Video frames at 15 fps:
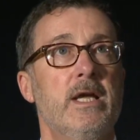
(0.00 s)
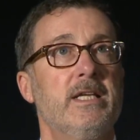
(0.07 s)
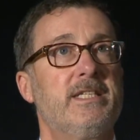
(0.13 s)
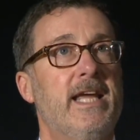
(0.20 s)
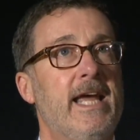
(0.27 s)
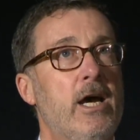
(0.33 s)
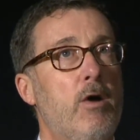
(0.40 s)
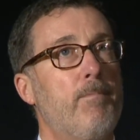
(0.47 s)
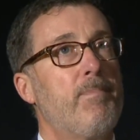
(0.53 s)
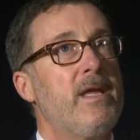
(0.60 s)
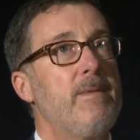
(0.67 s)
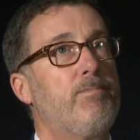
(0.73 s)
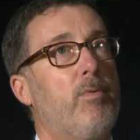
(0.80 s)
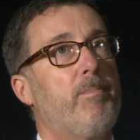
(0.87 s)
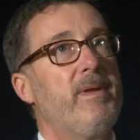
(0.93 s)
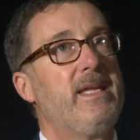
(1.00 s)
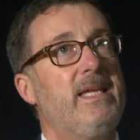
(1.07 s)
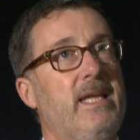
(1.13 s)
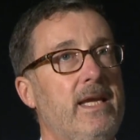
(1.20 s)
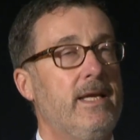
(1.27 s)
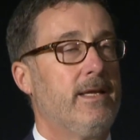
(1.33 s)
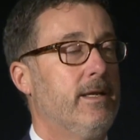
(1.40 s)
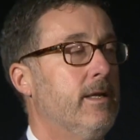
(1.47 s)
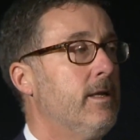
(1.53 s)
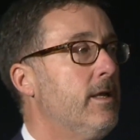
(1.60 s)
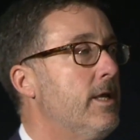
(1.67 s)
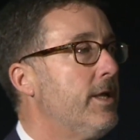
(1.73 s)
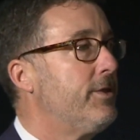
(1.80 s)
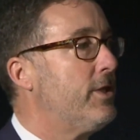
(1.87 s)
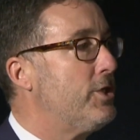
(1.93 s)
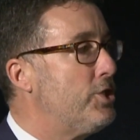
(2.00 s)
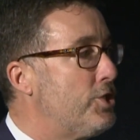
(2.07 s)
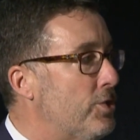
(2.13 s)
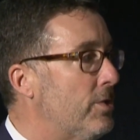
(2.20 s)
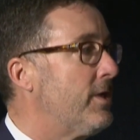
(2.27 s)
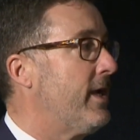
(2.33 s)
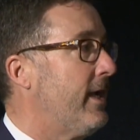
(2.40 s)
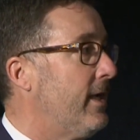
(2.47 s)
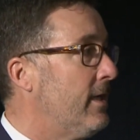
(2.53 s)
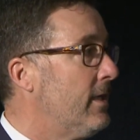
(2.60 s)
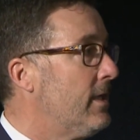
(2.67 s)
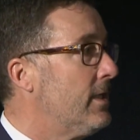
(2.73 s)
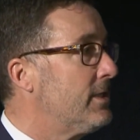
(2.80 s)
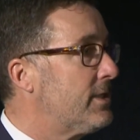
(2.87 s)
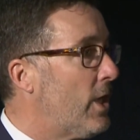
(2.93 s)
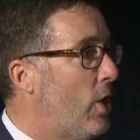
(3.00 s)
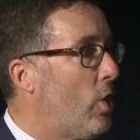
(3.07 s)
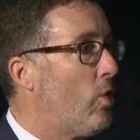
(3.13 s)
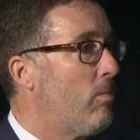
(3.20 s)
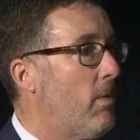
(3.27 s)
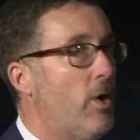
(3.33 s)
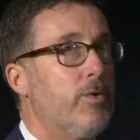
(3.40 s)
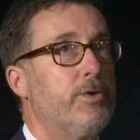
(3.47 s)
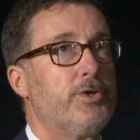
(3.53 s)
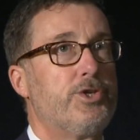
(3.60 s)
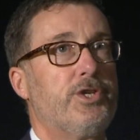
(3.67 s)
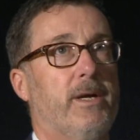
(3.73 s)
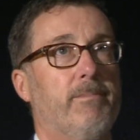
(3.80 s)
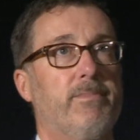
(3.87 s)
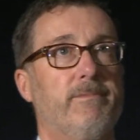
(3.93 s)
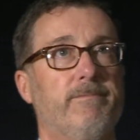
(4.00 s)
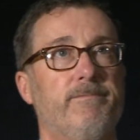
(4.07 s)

to help people begin the journey to home ownership.